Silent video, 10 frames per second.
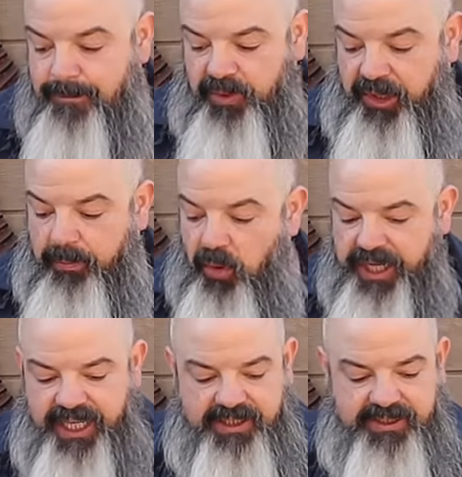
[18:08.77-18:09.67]
But the
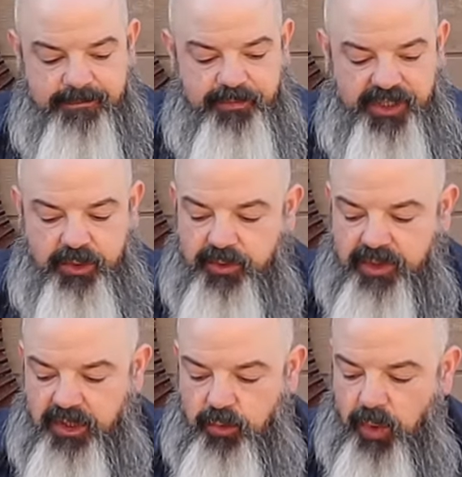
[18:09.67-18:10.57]
point is, you
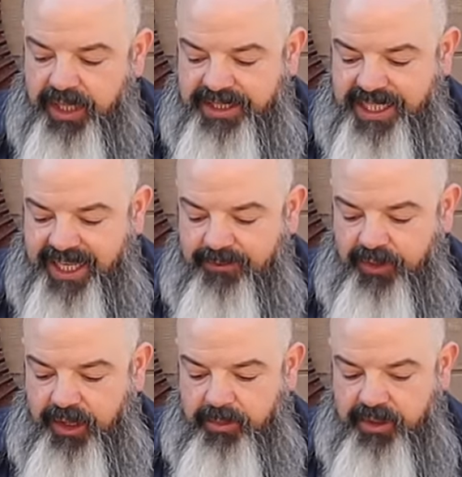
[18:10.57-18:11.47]
you want to give
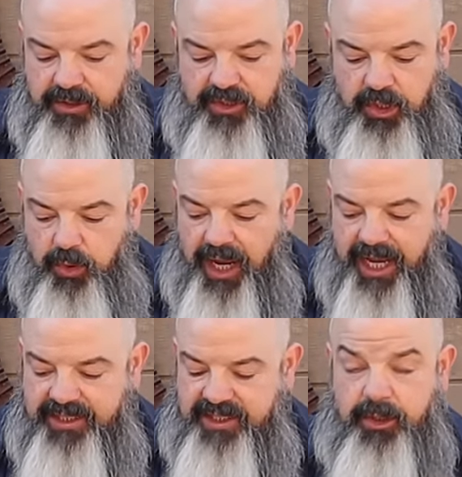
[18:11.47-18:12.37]
them two
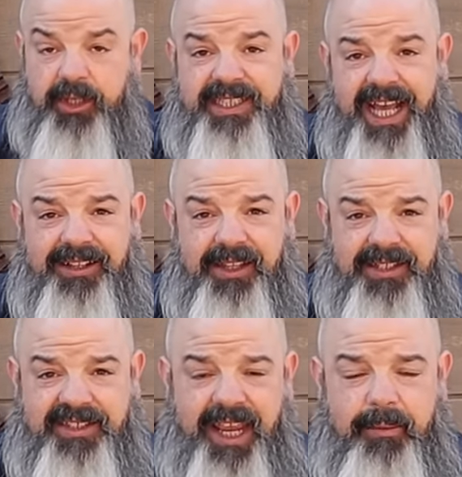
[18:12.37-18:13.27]
hides that are exactly the
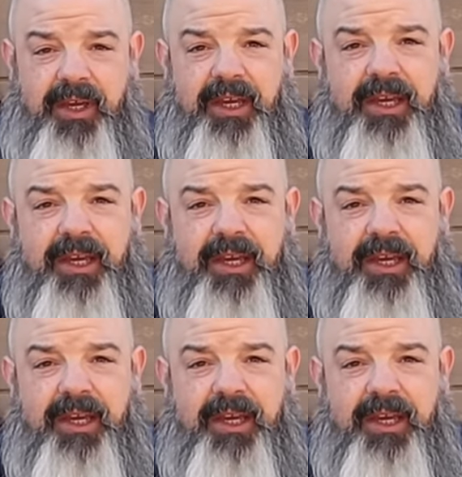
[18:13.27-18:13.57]
same,